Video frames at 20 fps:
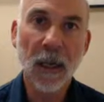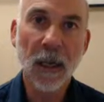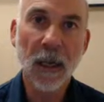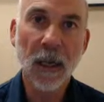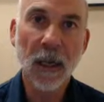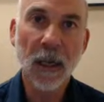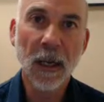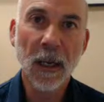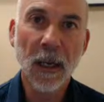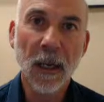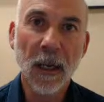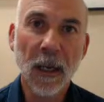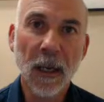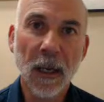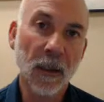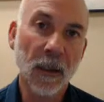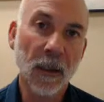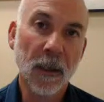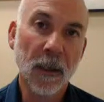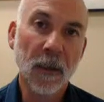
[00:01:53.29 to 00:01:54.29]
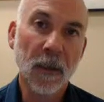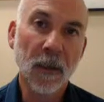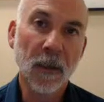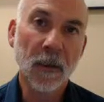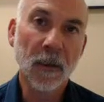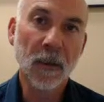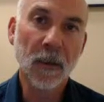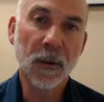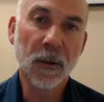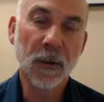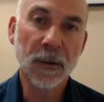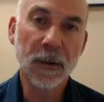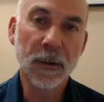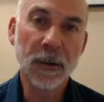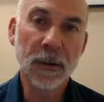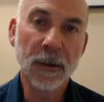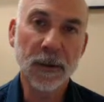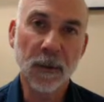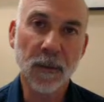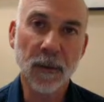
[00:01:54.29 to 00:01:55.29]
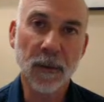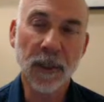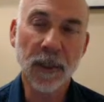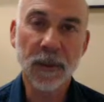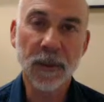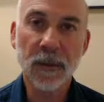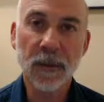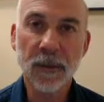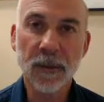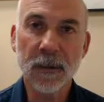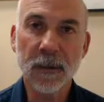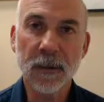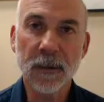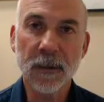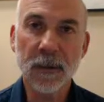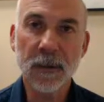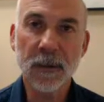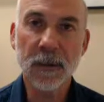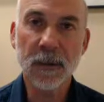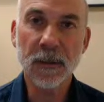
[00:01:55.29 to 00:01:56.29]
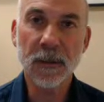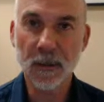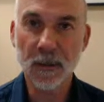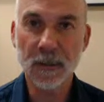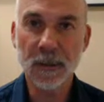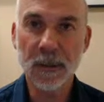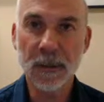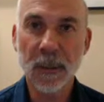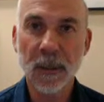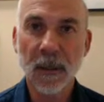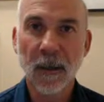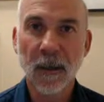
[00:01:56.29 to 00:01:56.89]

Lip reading: I'm getting good stimulation to my systems